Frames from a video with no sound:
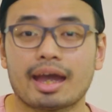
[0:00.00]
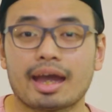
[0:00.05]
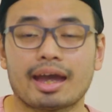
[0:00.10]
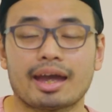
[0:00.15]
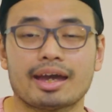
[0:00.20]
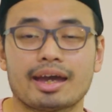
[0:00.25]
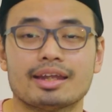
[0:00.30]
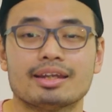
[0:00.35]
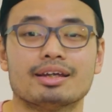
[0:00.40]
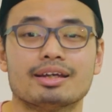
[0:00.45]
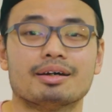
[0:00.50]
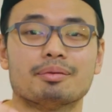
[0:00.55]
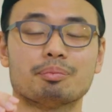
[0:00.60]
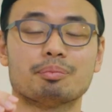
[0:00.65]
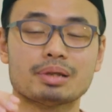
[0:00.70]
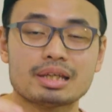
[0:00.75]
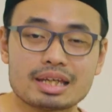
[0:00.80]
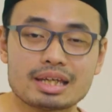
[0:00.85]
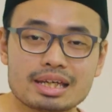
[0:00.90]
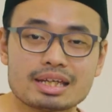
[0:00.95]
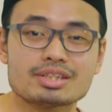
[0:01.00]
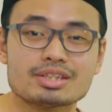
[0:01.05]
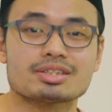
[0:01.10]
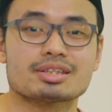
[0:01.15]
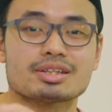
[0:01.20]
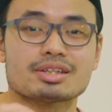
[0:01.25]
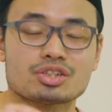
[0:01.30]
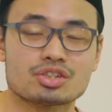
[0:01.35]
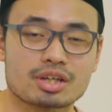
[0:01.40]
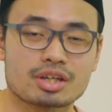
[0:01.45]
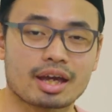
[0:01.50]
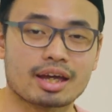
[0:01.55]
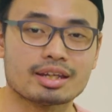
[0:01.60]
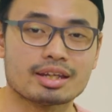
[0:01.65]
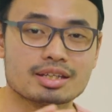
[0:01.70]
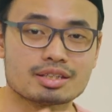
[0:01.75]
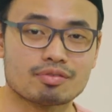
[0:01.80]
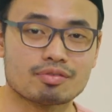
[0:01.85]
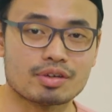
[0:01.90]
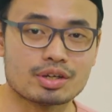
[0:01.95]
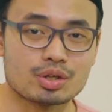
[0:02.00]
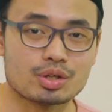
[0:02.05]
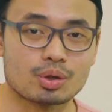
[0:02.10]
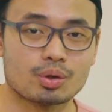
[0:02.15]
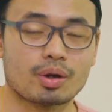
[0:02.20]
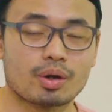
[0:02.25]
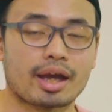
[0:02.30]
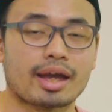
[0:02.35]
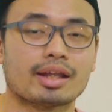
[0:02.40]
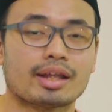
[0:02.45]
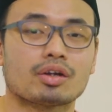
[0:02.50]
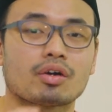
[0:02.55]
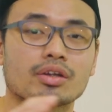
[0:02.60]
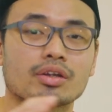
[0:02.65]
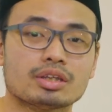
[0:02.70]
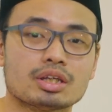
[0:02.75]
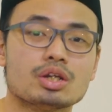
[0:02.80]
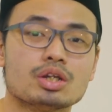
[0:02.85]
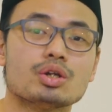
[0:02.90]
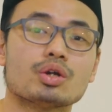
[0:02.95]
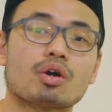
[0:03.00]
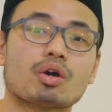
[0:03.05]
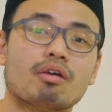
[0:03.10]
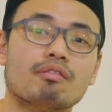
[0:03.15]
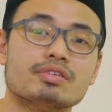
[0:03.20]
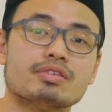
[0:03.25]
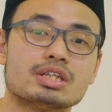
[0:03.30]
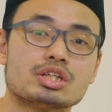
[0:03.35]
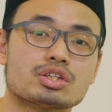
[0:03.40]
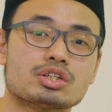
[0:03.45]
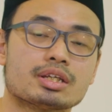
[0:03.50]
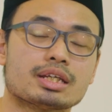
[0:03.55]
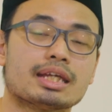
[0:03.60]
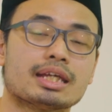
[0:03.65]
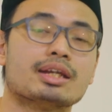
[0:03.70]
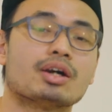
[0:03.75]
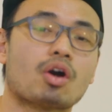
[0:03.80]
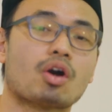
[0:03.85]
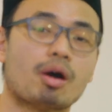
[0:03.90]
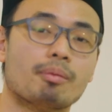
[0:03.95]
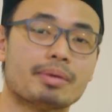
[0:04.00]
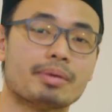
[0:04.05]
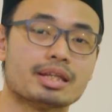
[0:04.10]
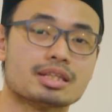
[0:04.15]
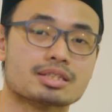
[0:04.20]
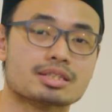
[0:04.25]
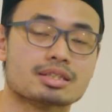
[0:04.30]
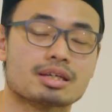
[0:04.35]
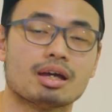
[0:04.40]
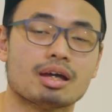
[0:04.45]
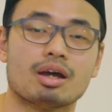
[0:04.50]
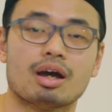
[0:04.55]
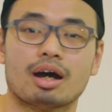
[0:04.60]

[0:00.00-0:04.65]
And please share this video and continue the conversation in the comments.